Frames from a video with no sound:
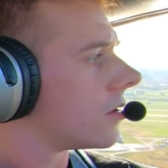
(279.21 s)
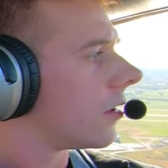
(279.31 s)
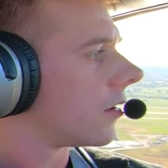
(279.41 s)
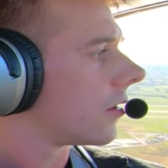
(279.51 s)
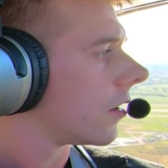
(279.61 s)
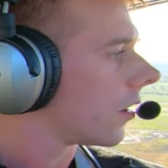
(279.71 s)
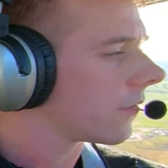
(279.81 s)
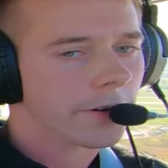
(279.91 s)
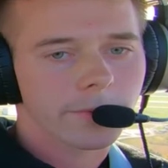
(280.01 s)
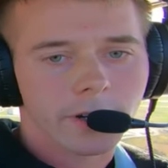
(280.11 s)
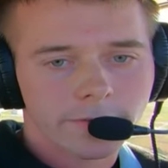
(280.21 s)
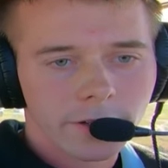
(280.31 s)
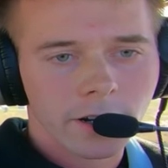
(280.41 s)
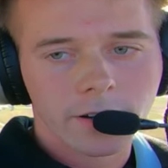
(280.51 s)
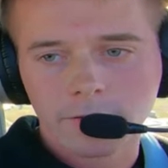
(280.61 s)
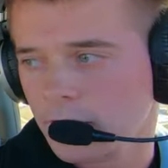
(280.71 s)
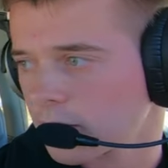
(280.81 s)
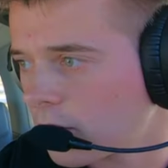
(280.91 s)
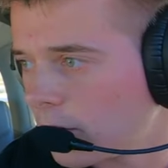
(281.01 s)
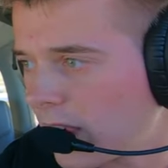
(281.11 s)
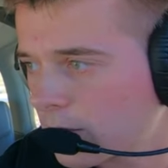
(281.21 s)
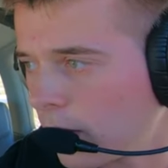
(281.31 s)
Affirmative, 29 Hotel is going back to Bolivar.